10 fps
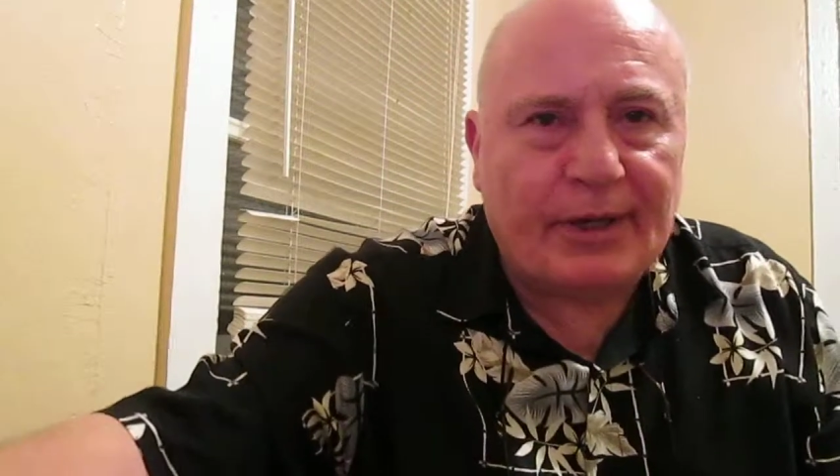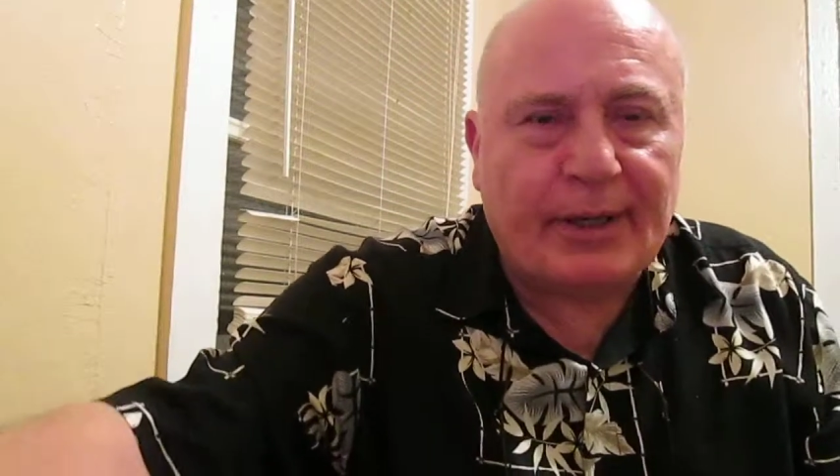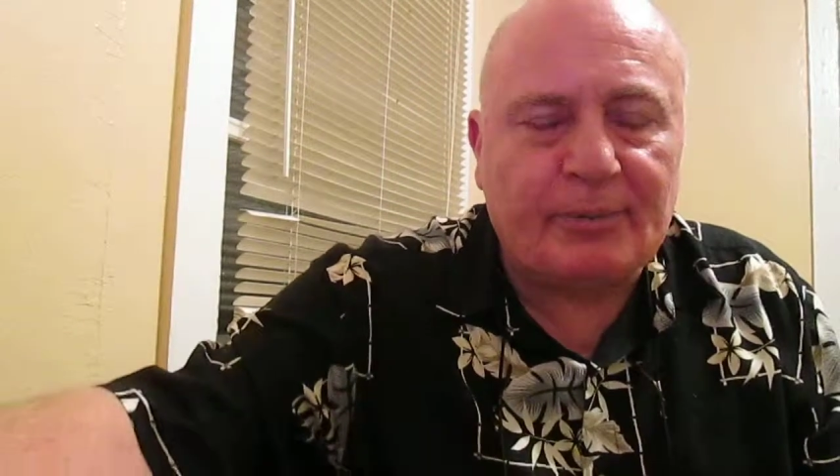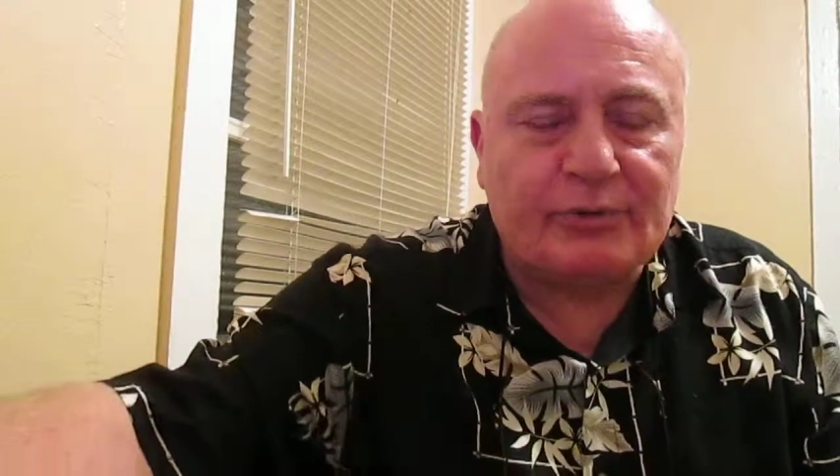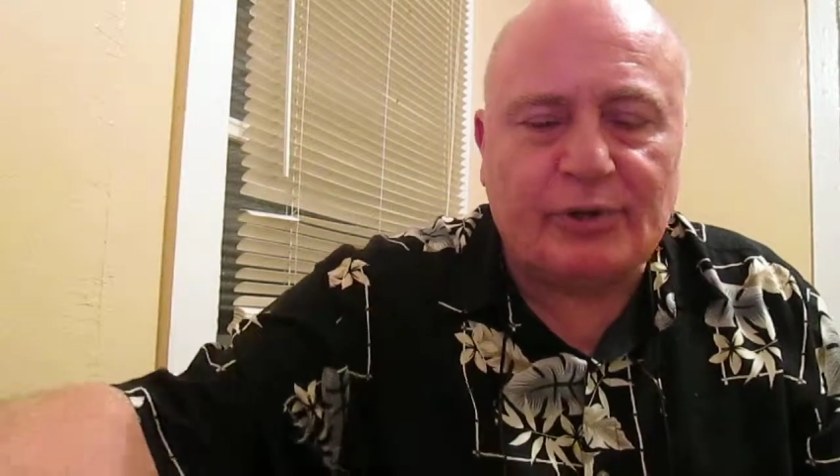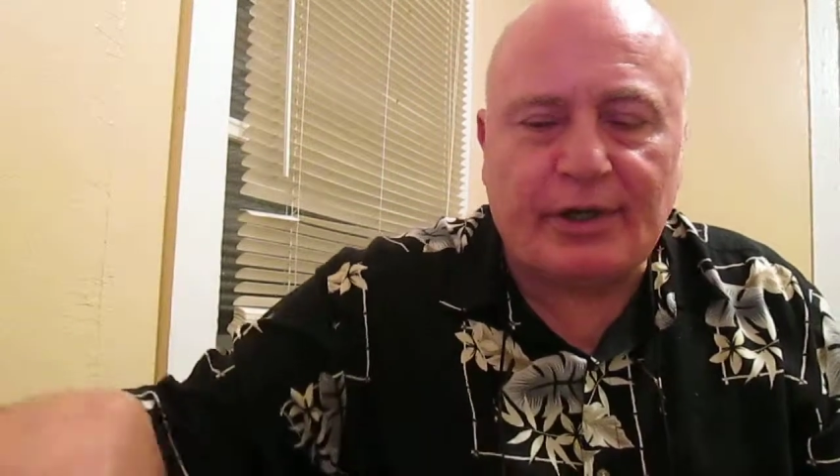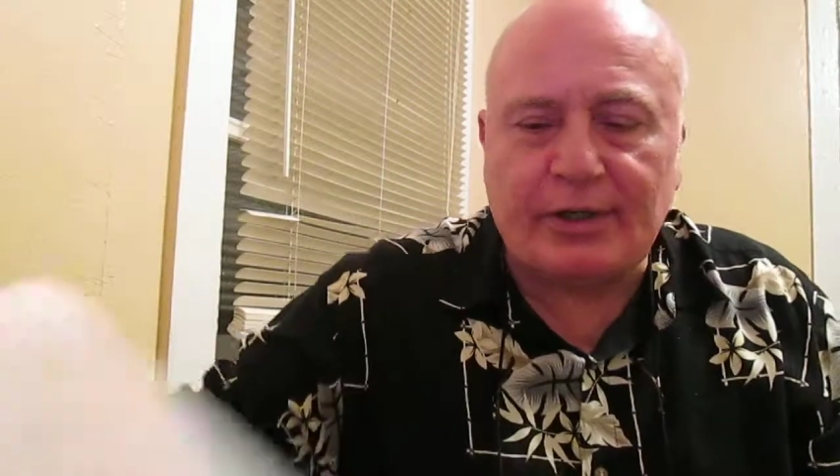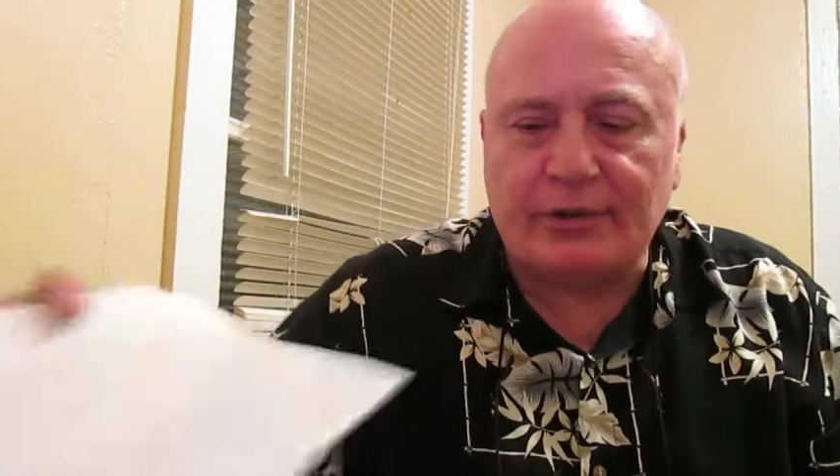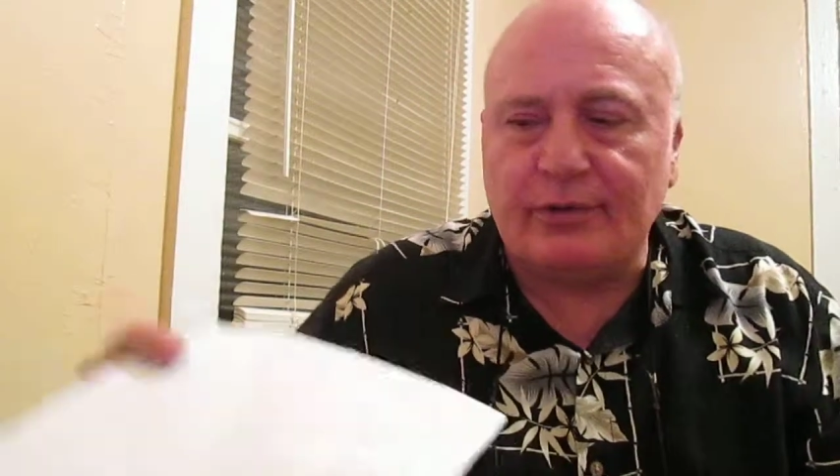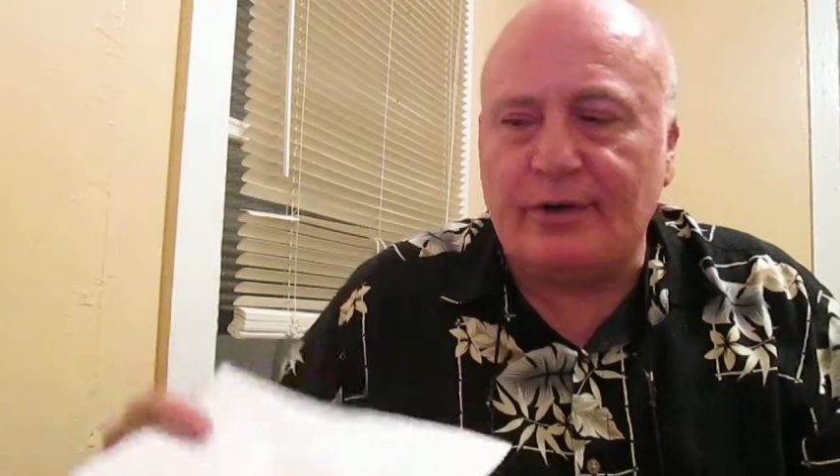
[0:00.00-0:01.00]
name is Rick,
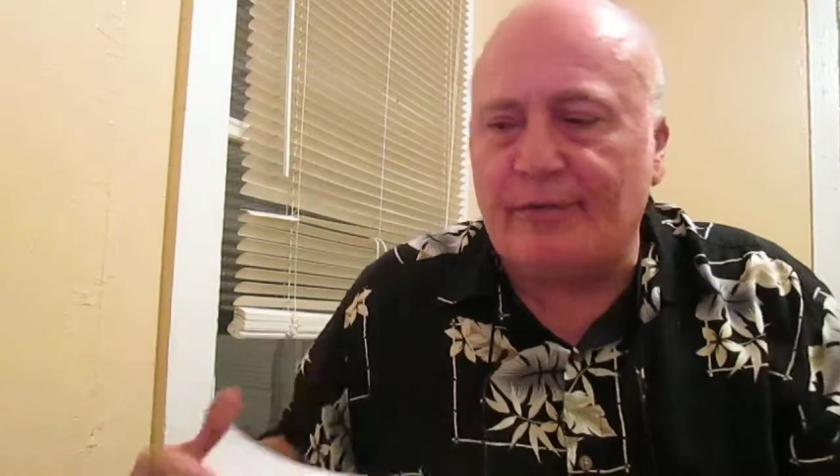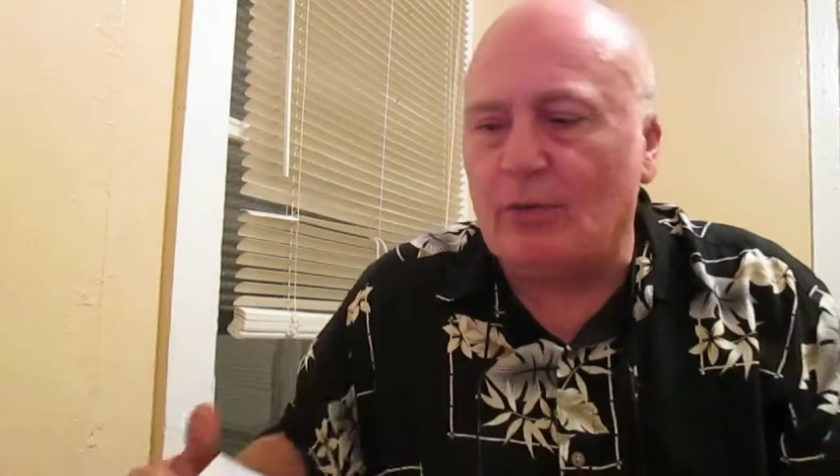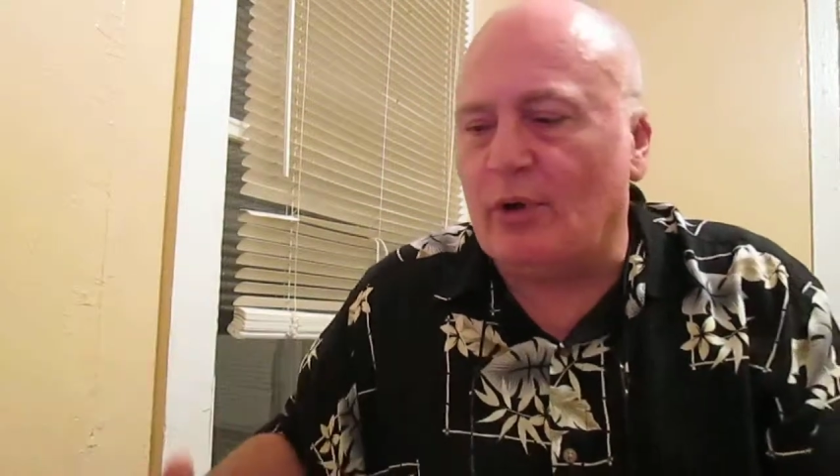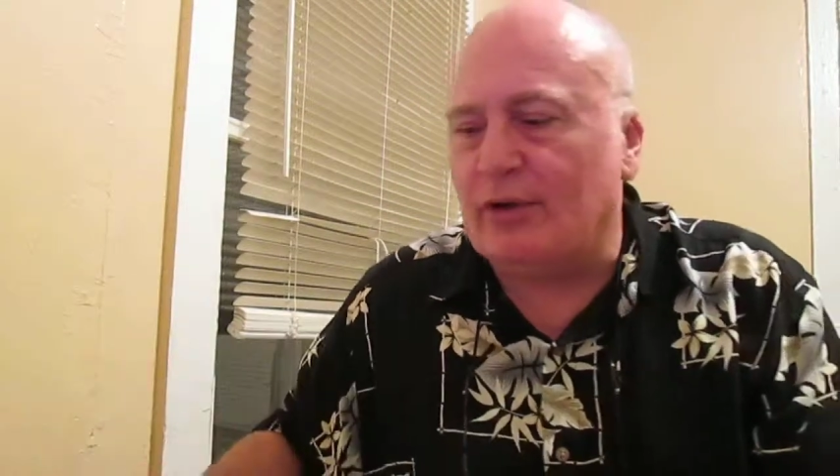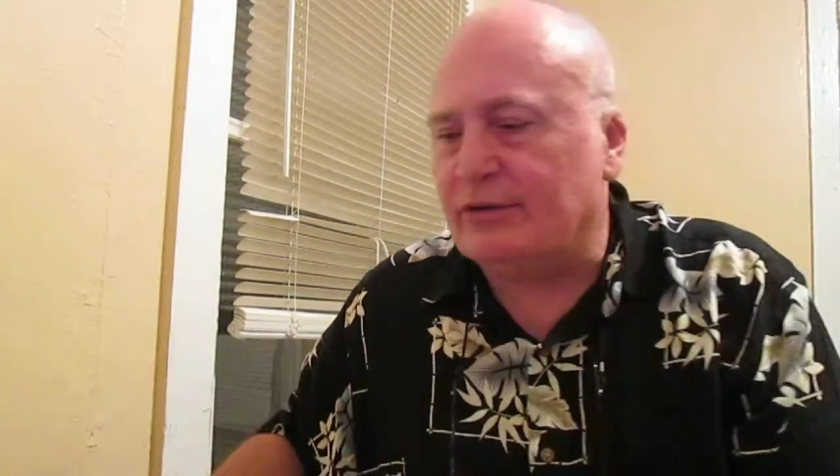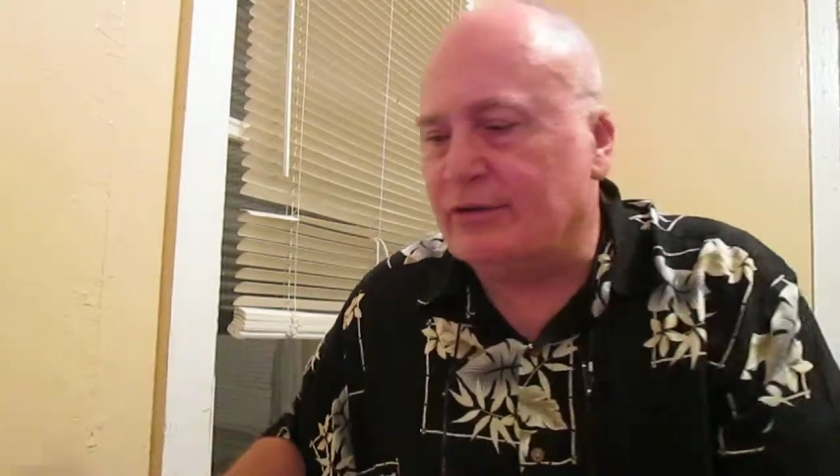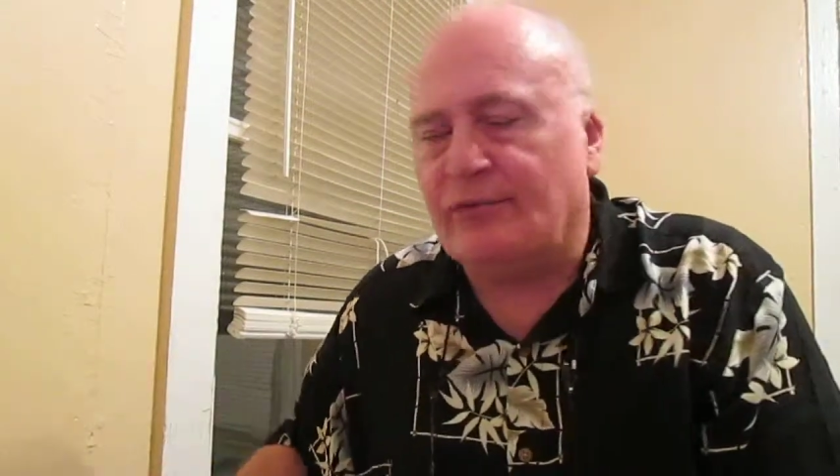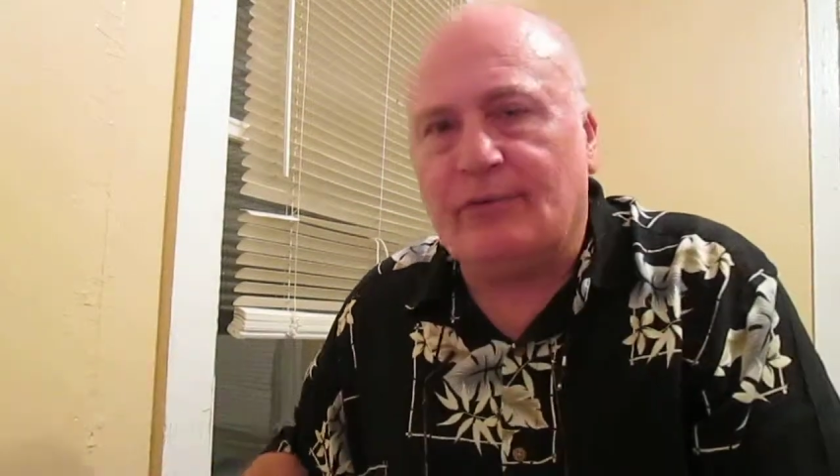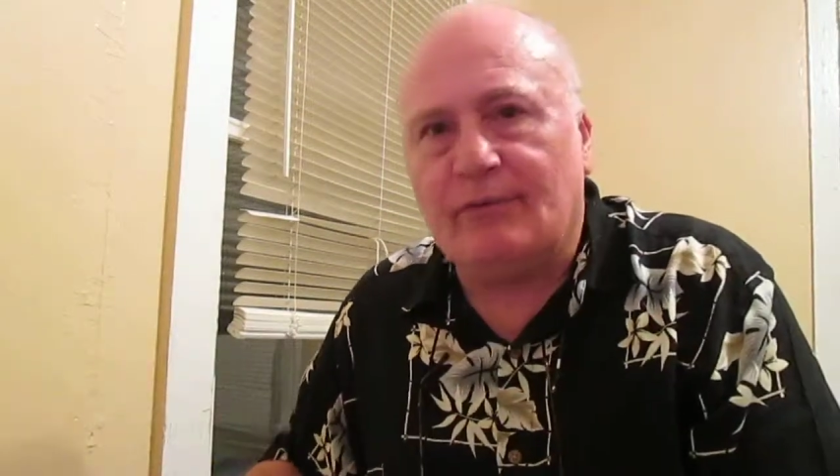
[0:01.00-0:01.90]
and to everyone who's